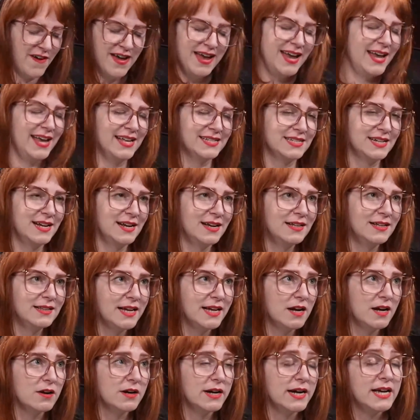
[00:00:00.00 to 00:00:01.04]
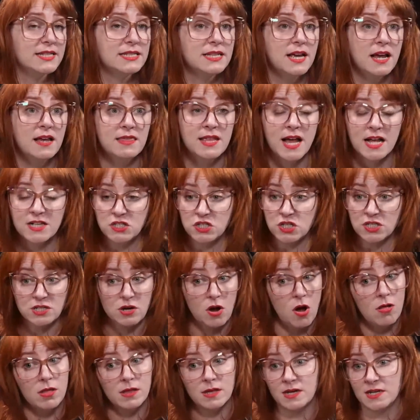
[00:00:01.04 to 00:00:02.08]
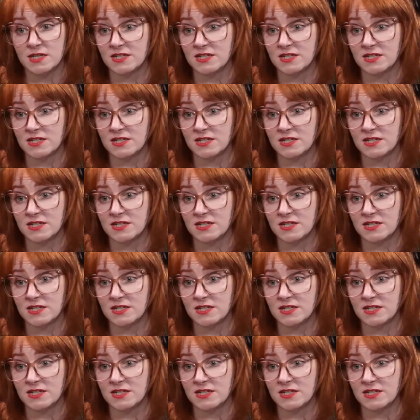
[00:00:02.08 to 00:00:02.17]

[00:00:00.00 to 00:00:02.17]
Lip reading: Isn't it hilarious? And that's just all it is.